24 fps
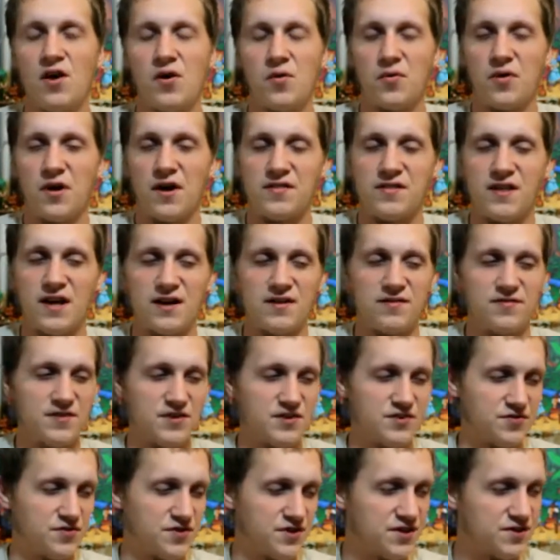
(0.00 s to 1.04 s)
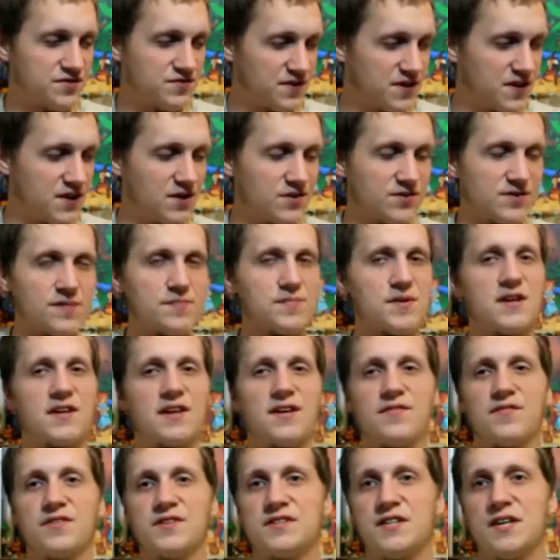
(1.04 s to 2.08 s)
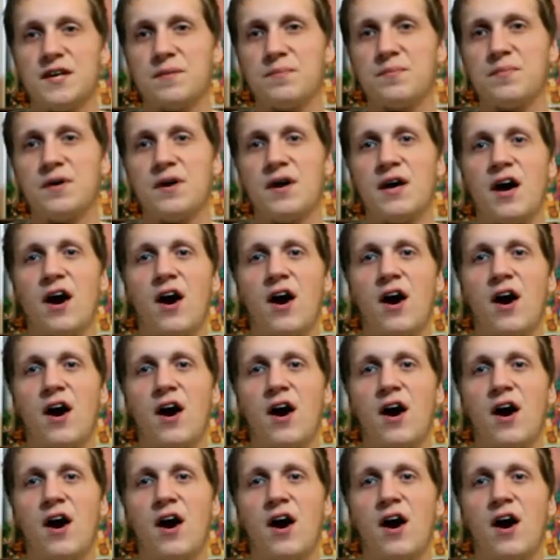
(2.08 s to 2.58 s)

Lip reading: where at the end of each of these videos, I'm going to give a tip